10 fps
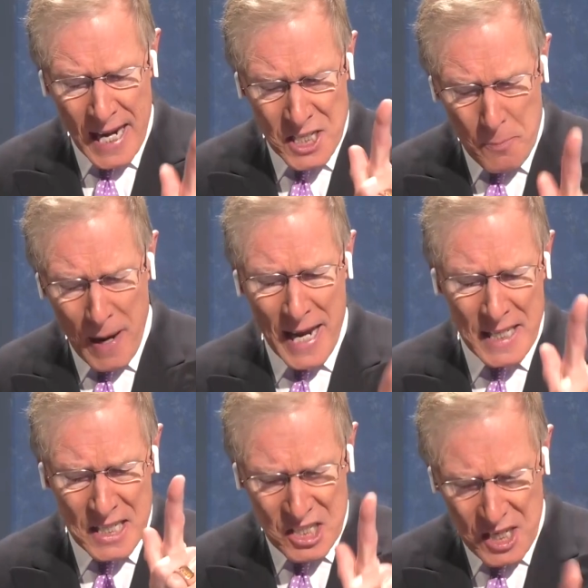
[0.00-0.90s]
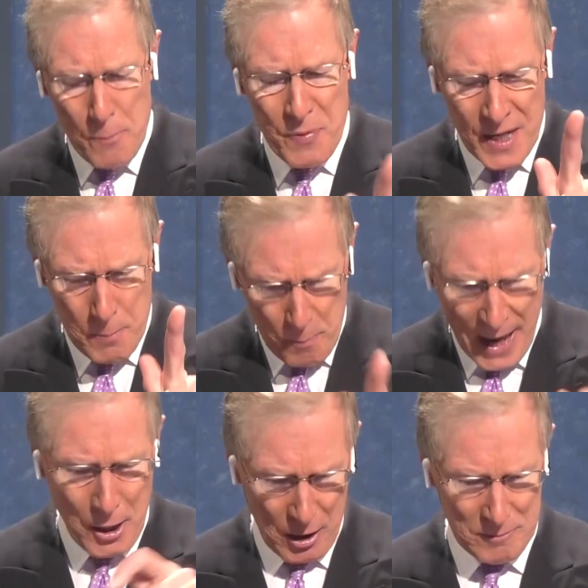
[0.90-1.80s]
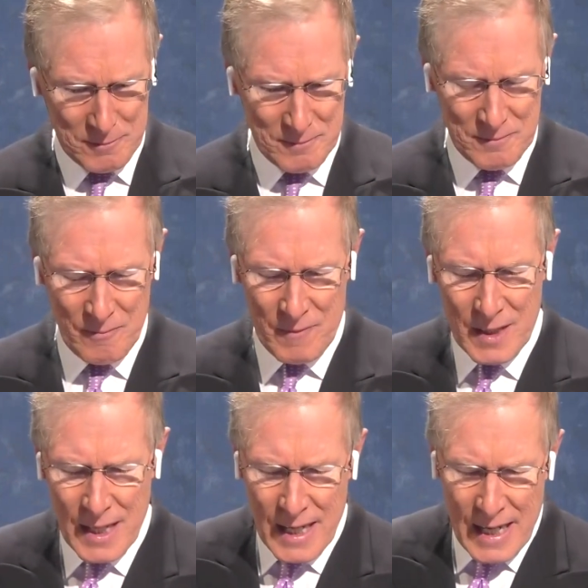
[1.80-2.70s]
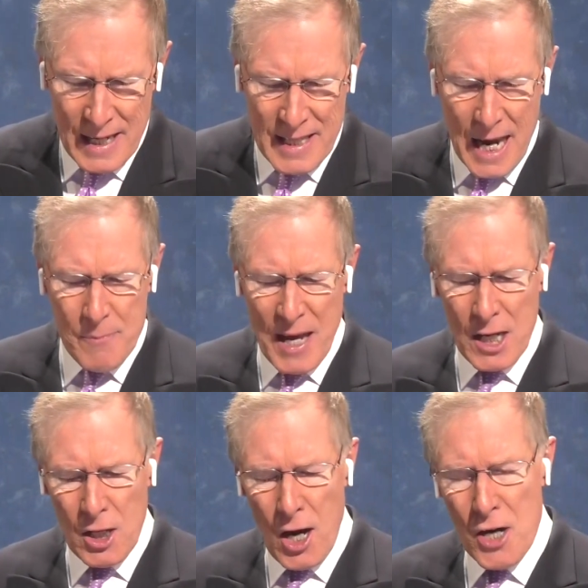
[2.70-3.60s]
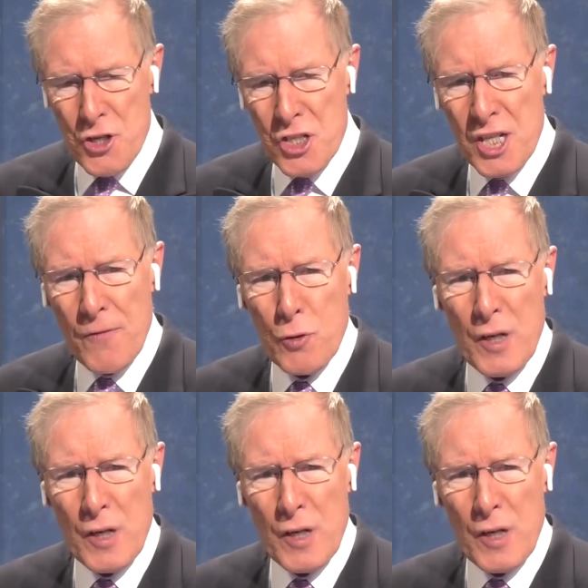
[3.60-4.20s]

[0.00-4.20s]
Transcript: they demanded something better. Oh. Name that largest of